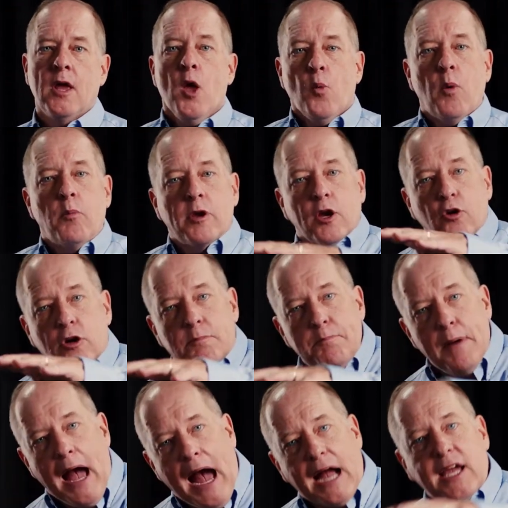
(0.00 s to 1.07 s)
When we look
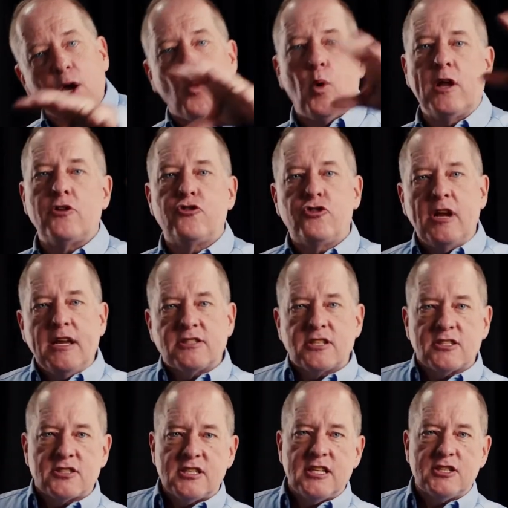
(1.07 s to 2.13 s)
back at what
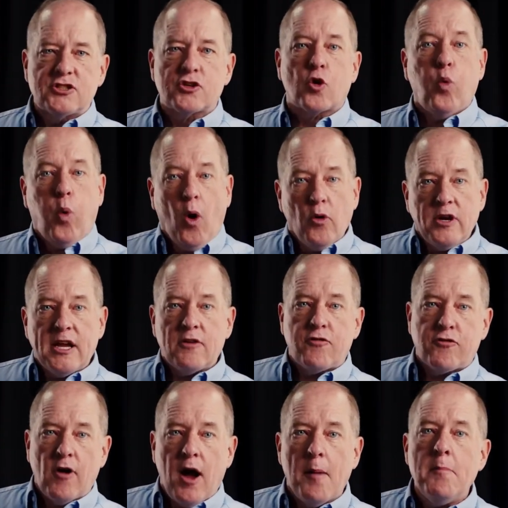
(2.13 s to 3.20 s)
Jesus is quoting
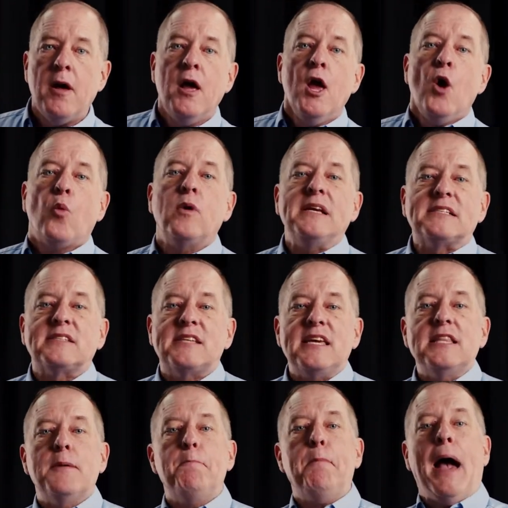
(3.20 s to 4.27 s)
from, we see
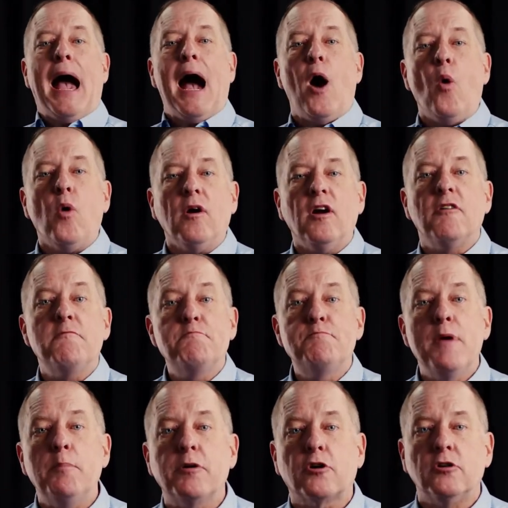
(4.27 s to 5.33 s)
the power of
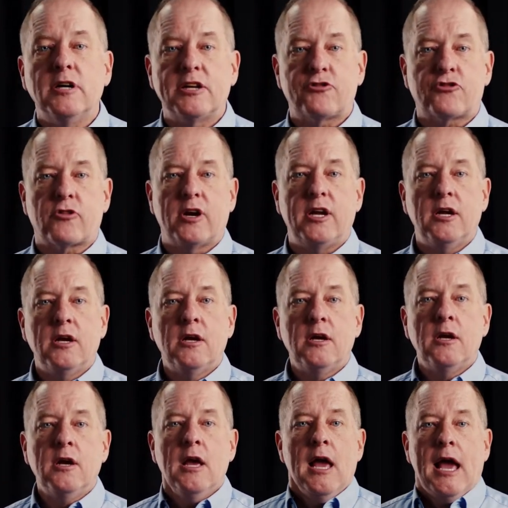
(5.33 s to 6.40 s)
biblical history
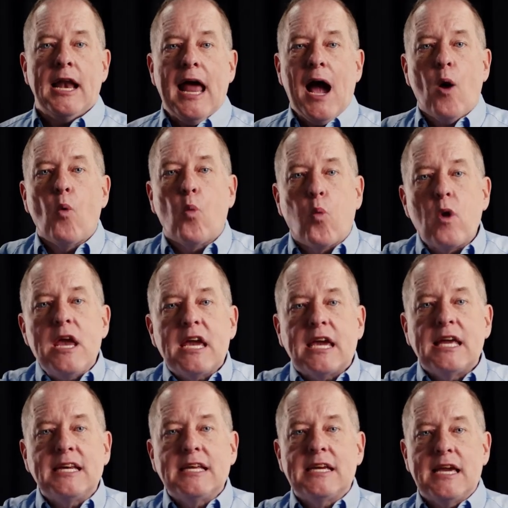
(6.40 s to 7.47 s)
and how we
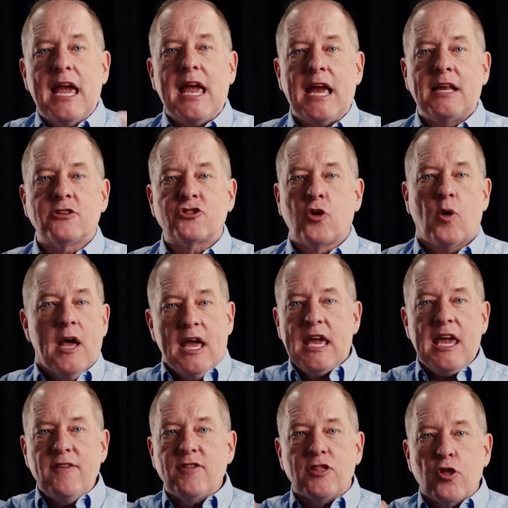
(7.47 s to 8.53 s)
can gain. So
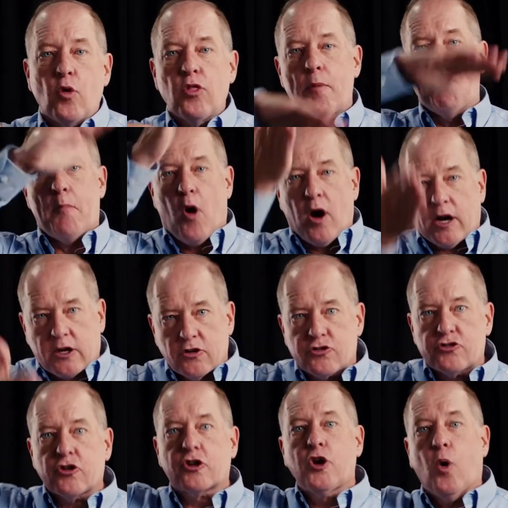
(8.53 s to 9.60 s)
even though the
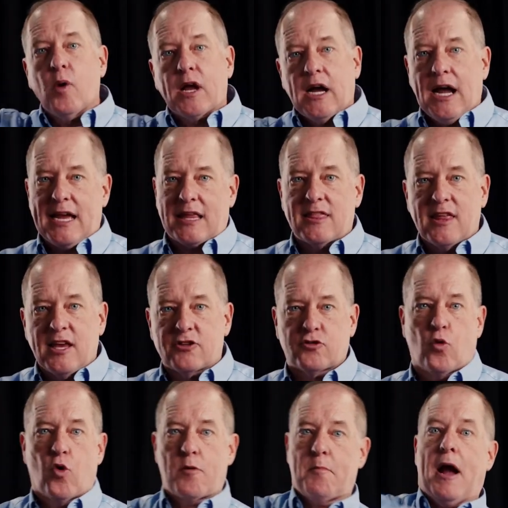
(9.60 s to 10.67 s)
markets are going like this
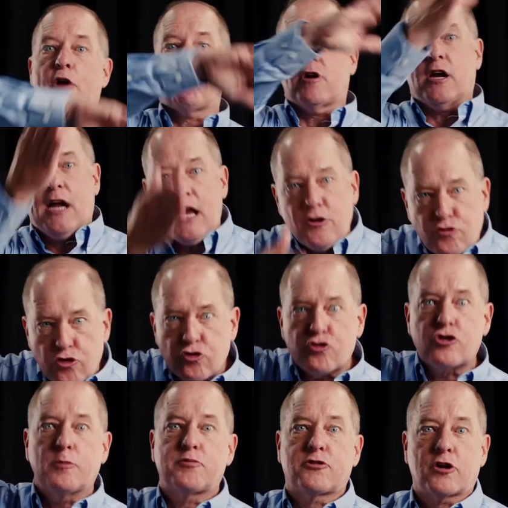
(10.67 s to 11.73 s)
or my
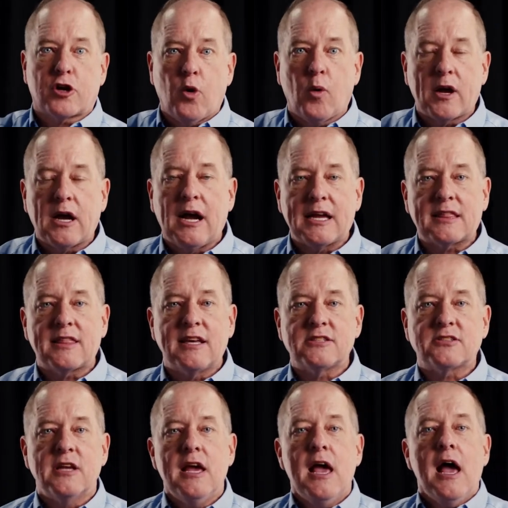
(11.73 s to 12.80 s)
relationships are going like
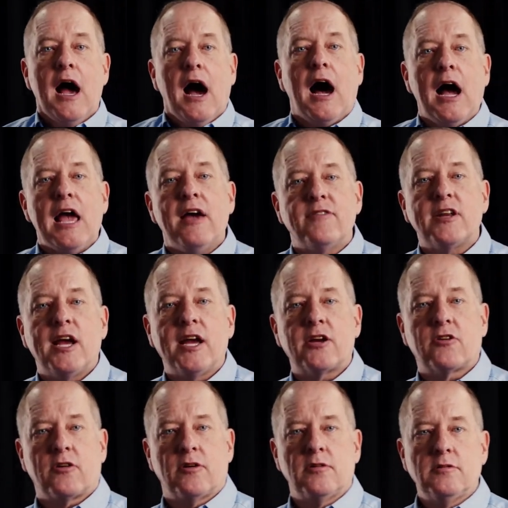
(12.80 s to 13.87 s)
this, I have an
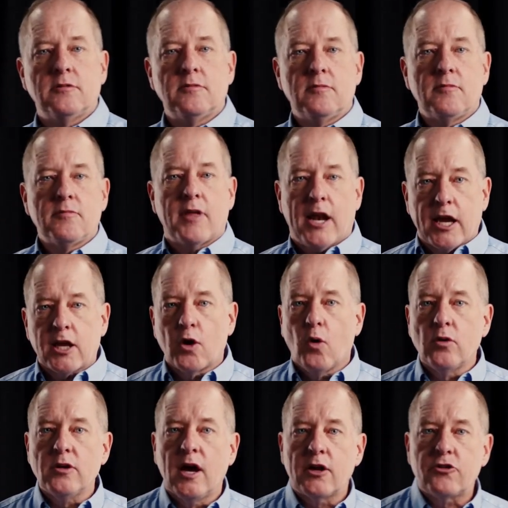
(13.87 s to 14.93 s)
anchor that I can
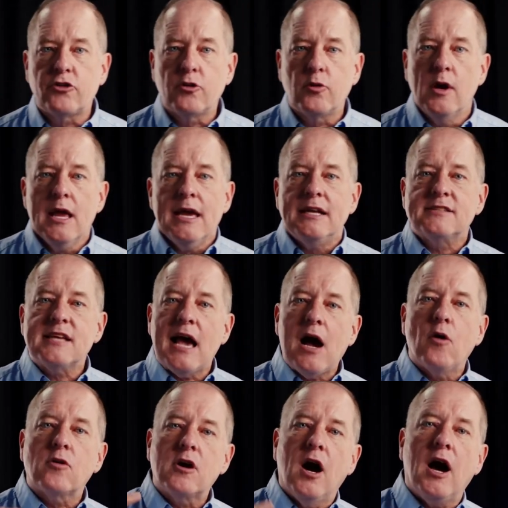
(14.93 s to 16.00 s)
hold on to. It's
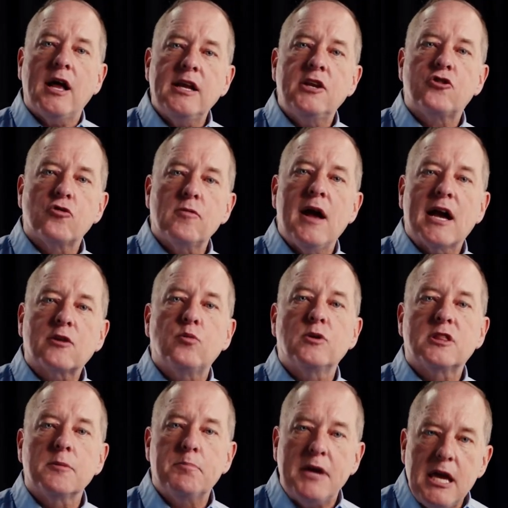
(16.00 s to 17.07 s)
how God interacted with
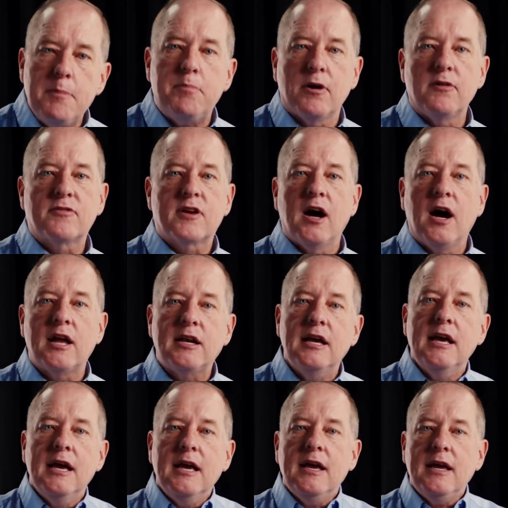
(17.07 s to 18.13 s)
the people of God
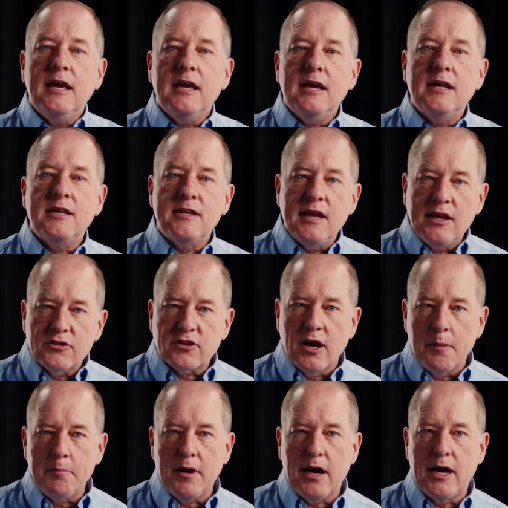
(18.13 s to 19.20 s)
in days
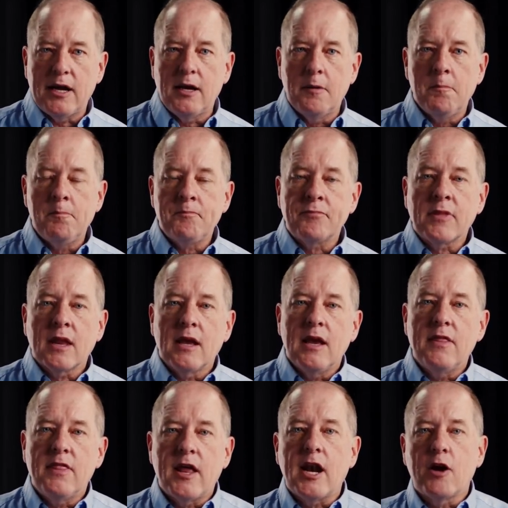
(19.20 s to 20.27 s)
gone by.
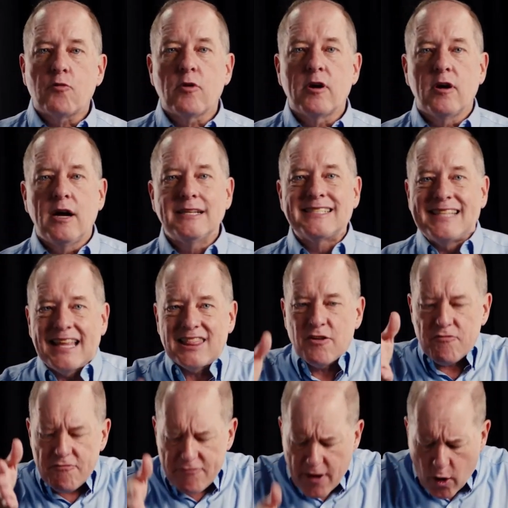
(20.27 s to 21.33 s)
And then I realized that the
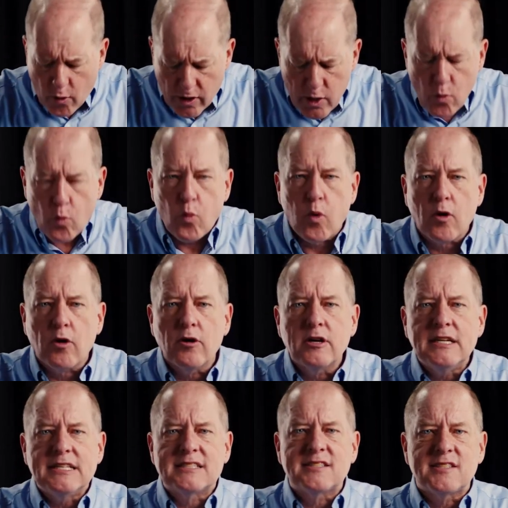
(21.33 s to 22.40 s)
very word
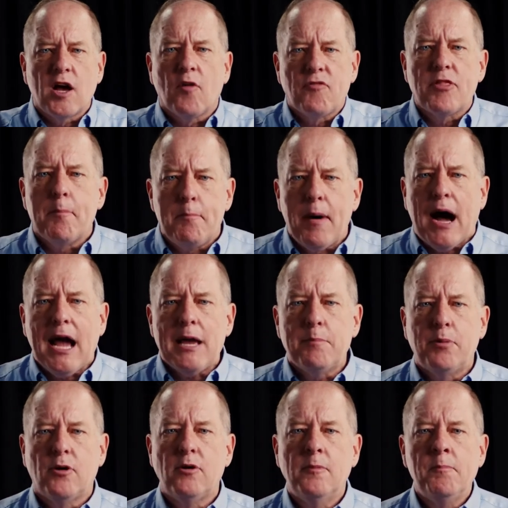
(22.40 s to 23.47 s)
itself, the
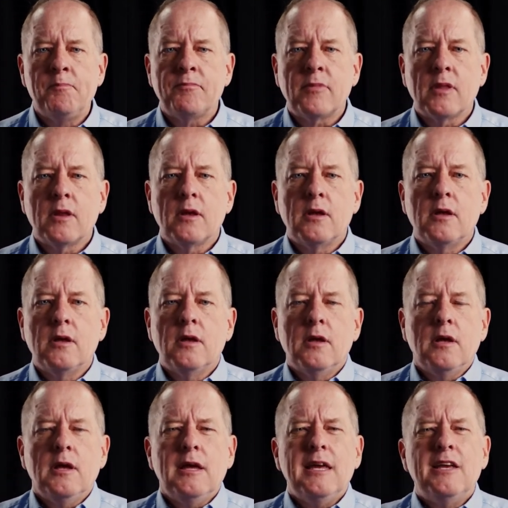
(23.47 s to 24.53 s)
Bible,
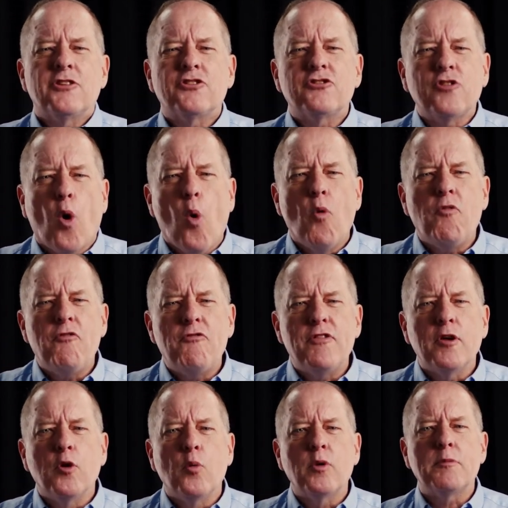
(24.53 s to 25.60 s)
is so
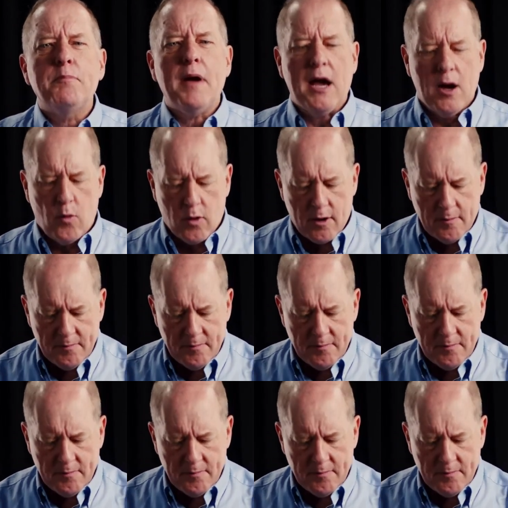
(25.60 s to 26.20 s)
filled with power.